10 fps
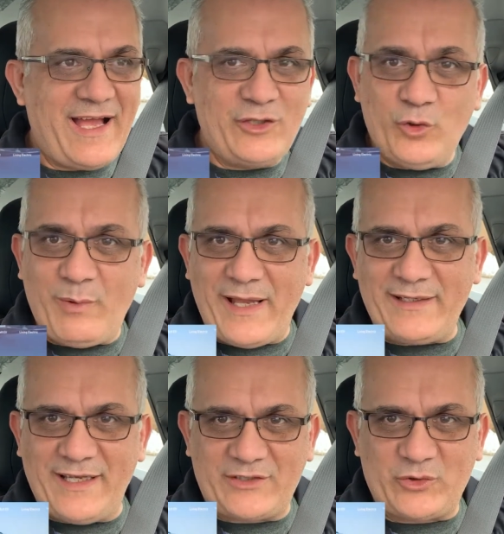You buy
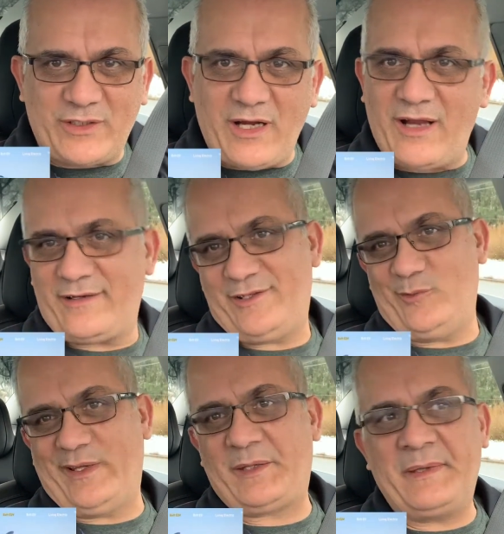an electric car, you
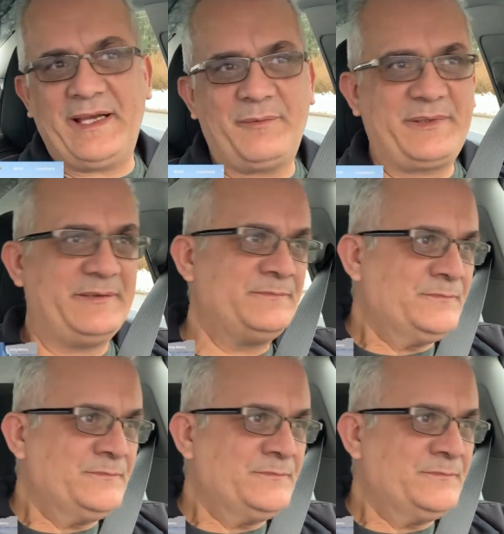make me happy.